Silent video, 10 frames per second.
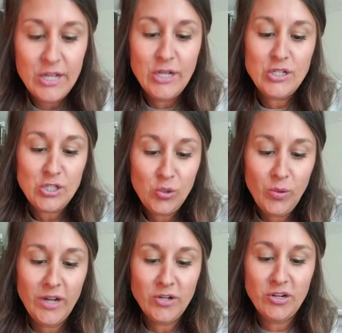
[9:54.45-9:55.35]

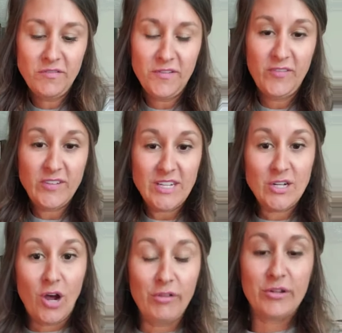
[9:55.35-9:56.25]

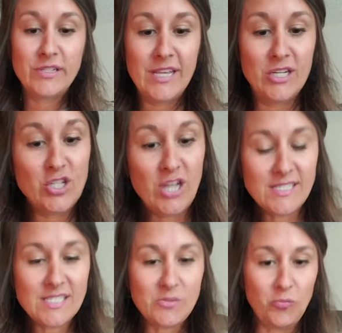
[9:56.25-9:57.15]
$250 in
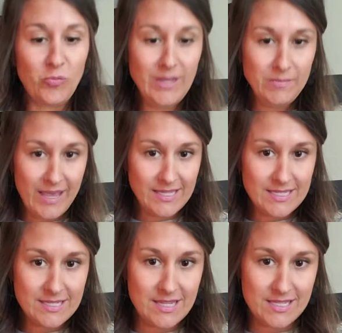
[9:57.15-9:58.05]
just rebates
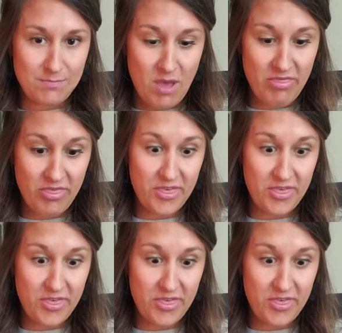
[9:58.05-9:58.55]
this month.